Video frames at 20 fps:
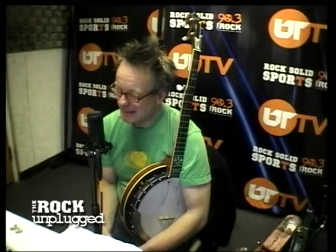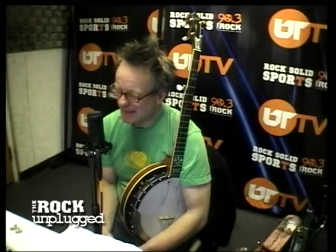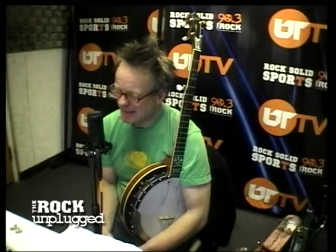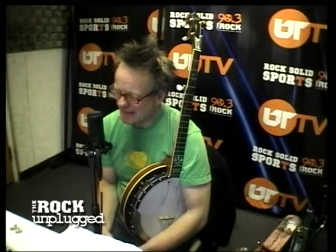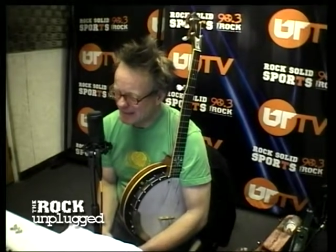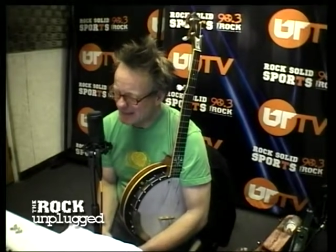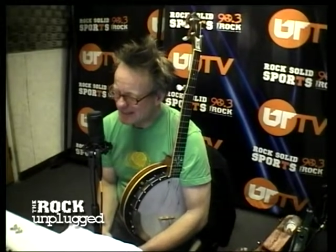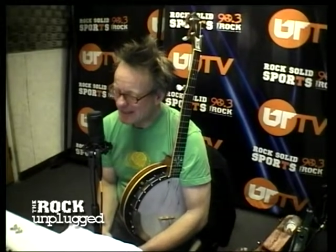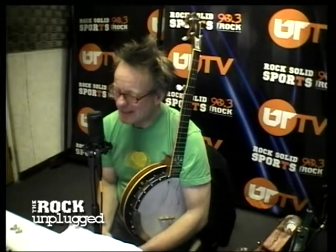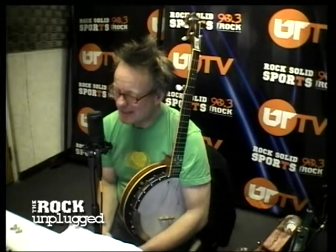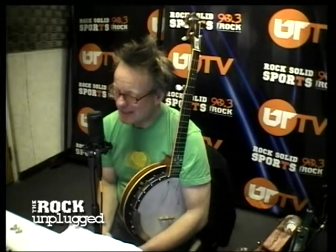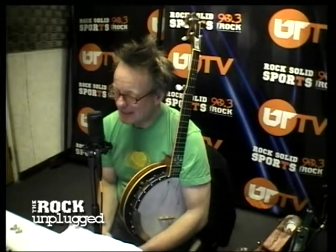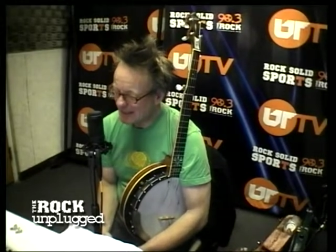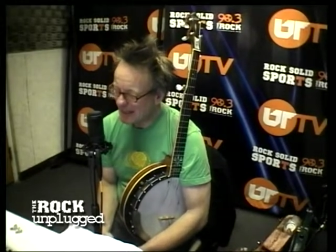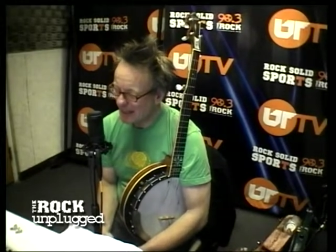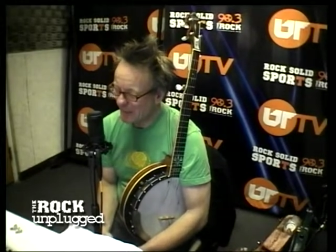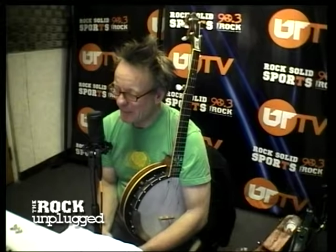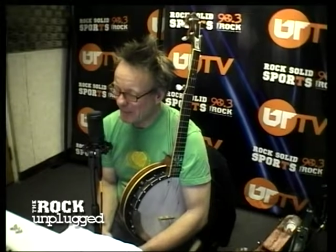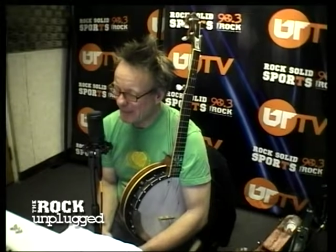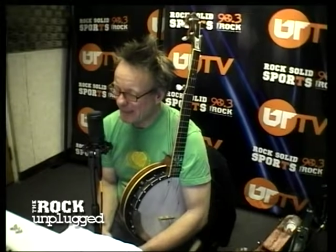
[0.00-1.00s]
I think it's a
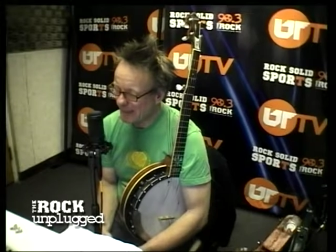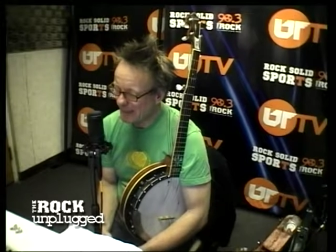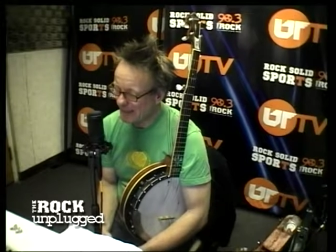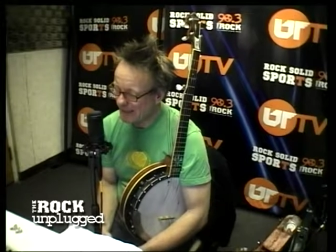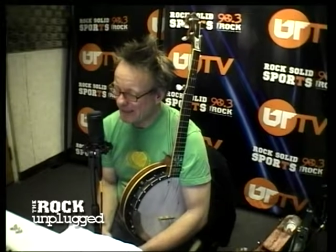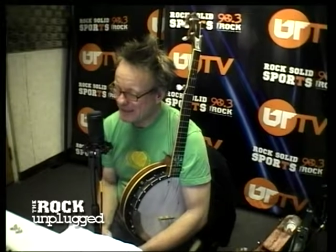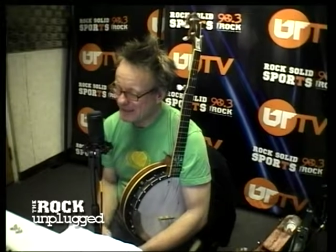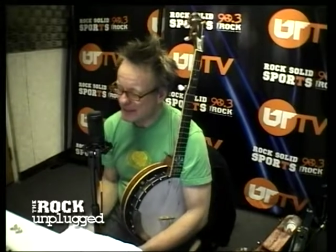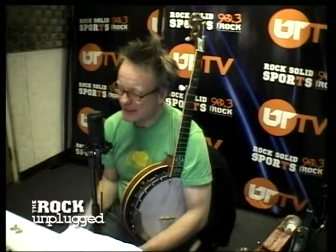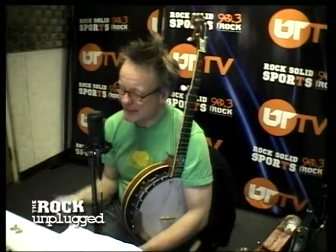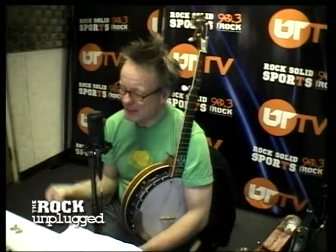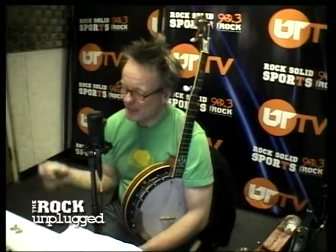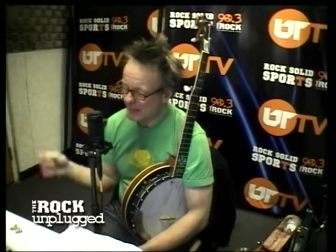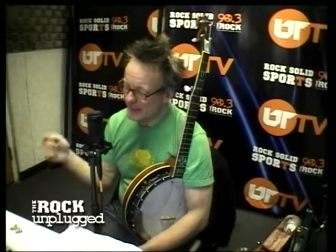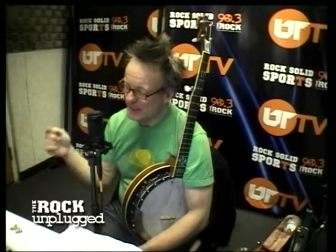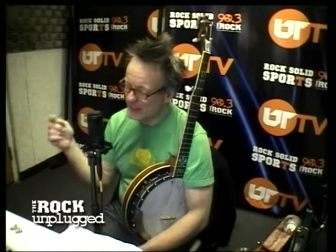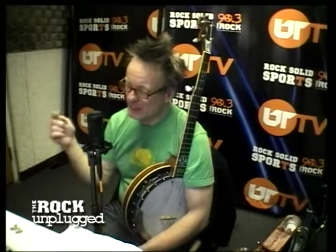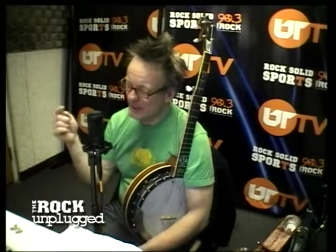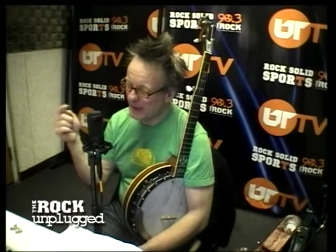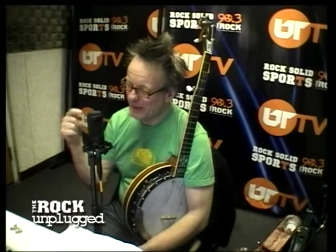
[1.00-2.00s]
10-hour day, and he said he
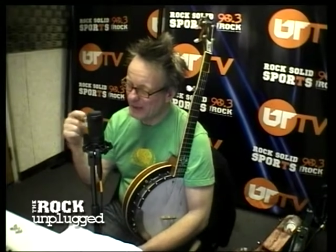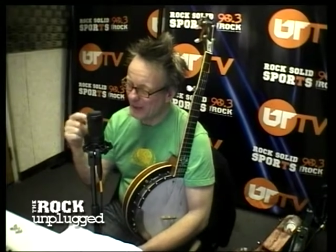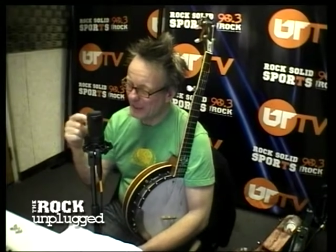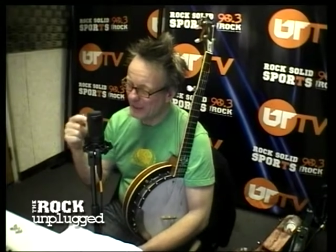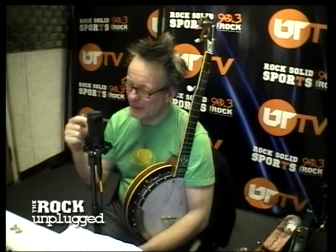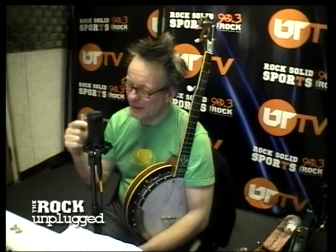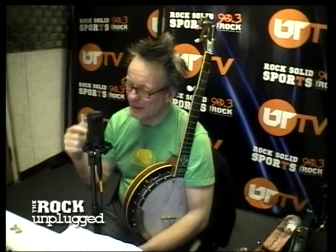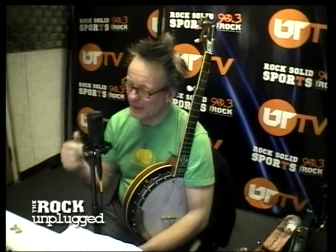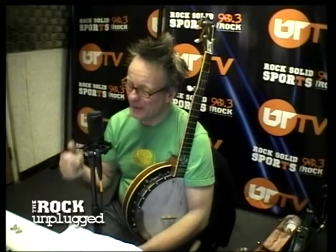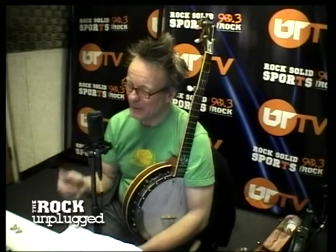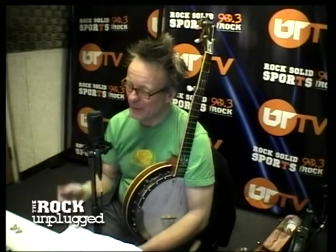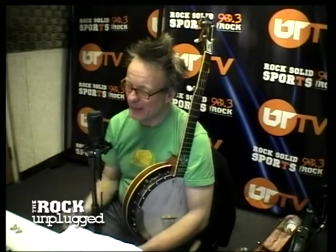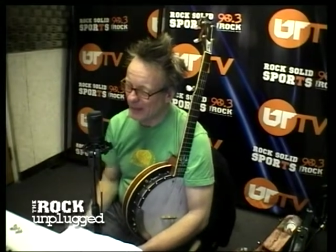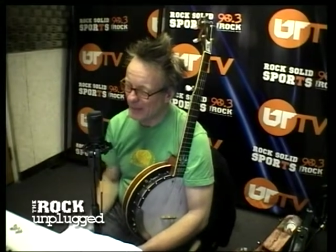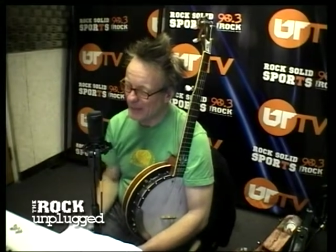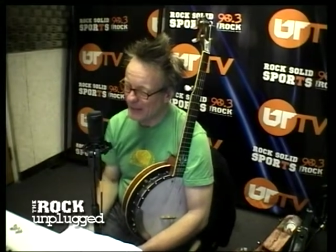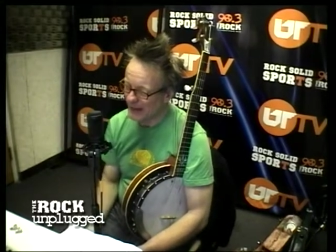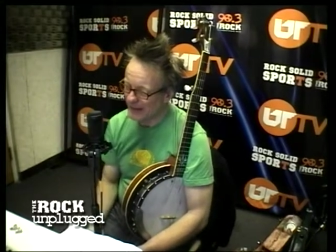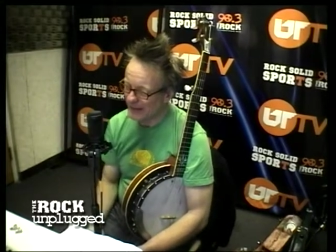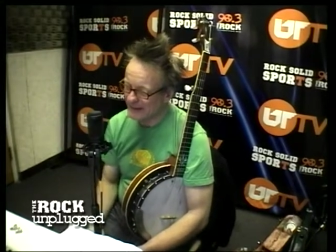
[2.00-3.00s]
passed by my window where I
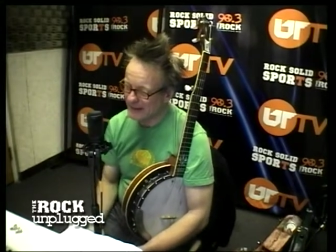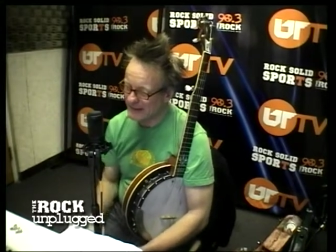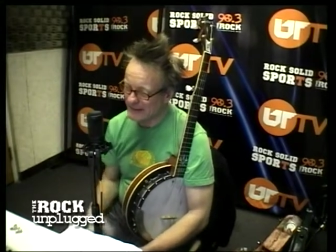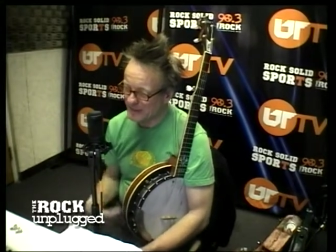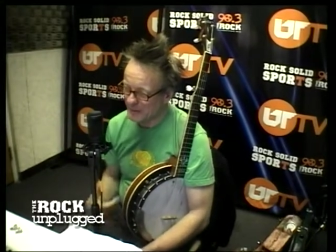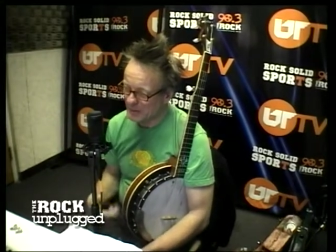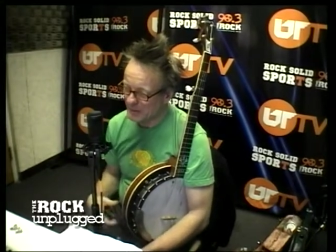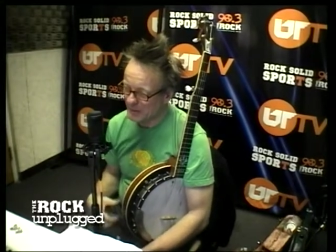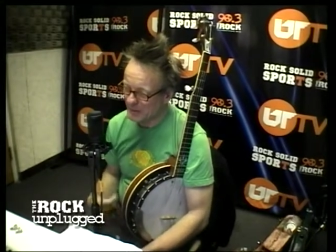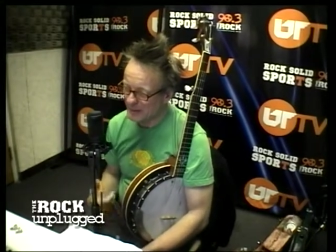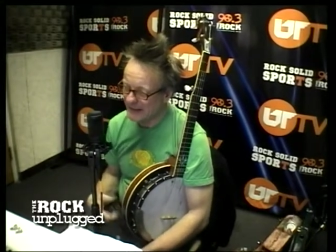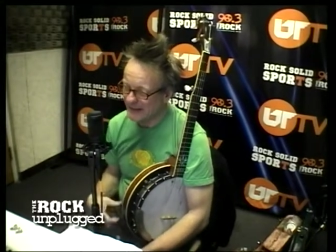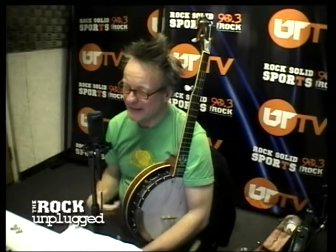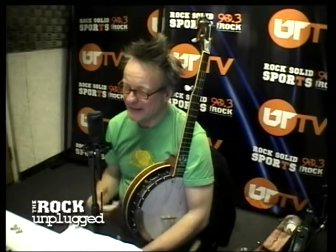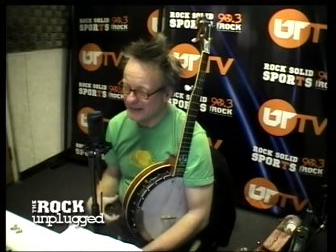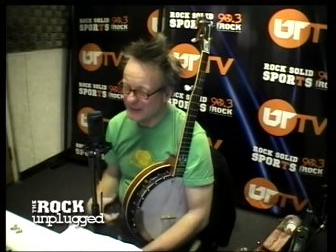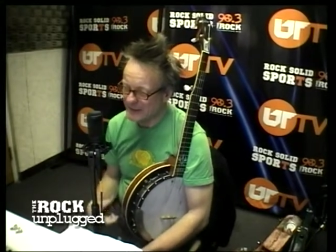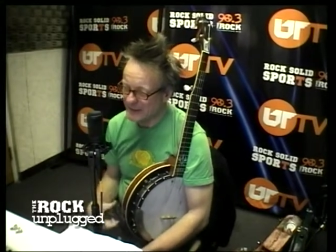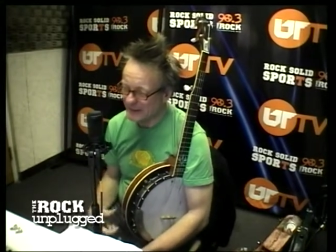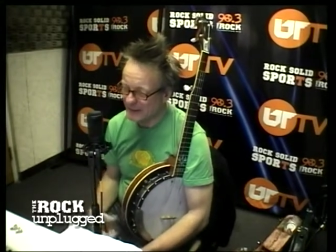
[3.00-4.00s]
practiced, and I was playing
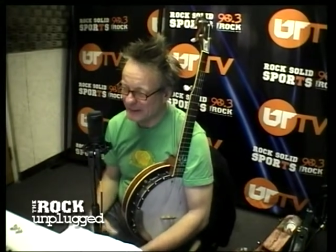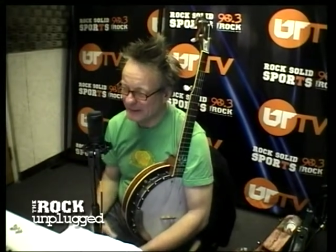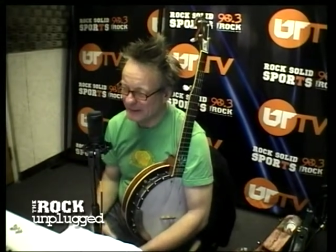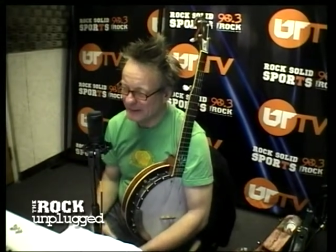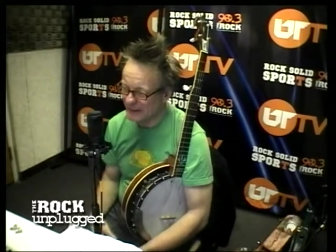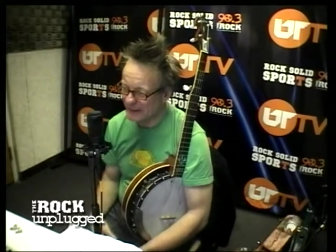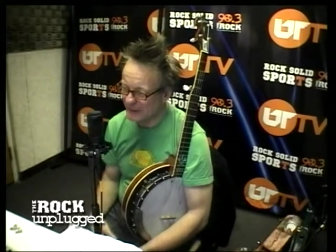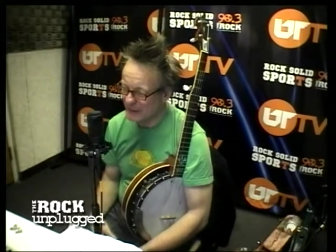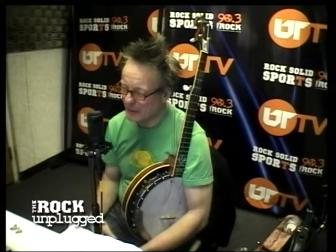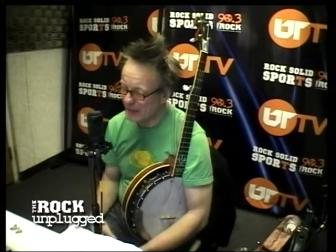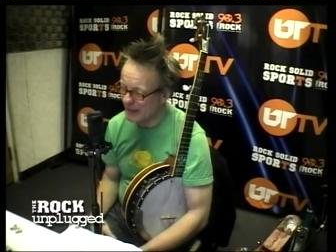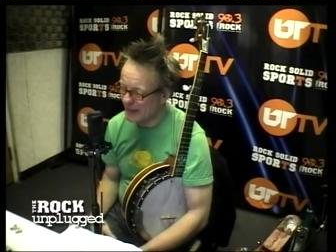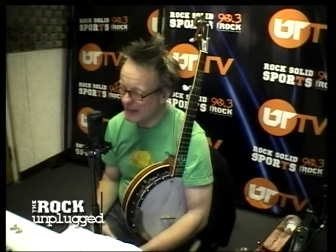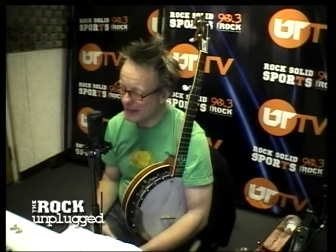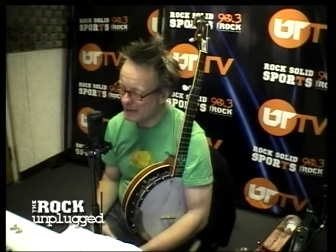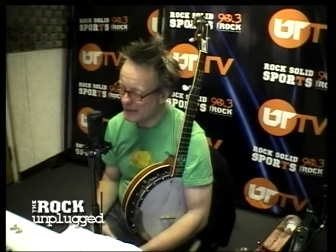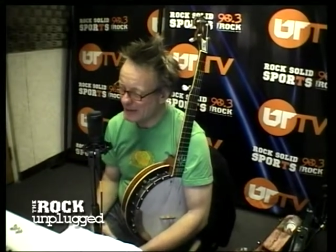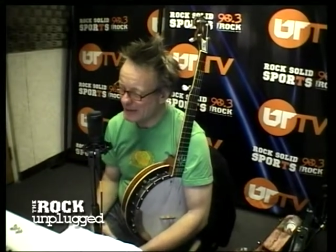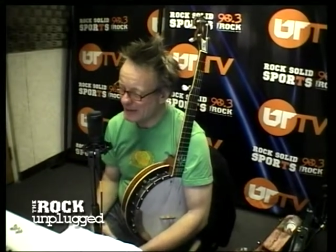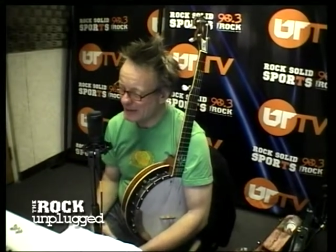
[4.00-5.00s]
like this little lick on the
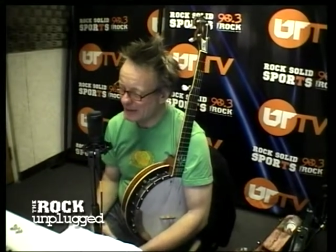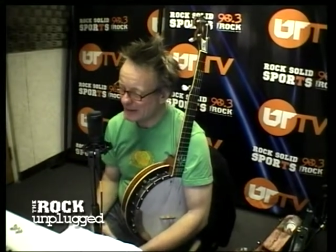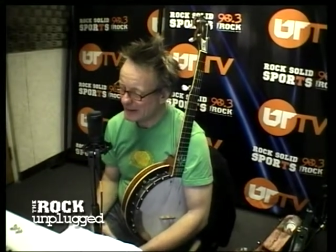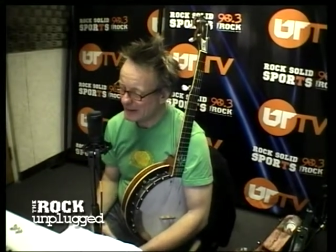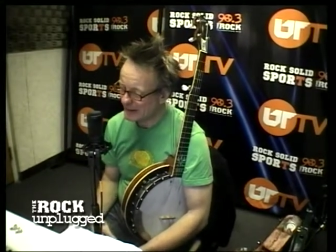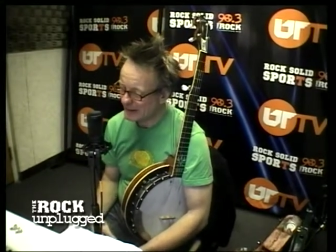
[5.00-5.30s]
banjo,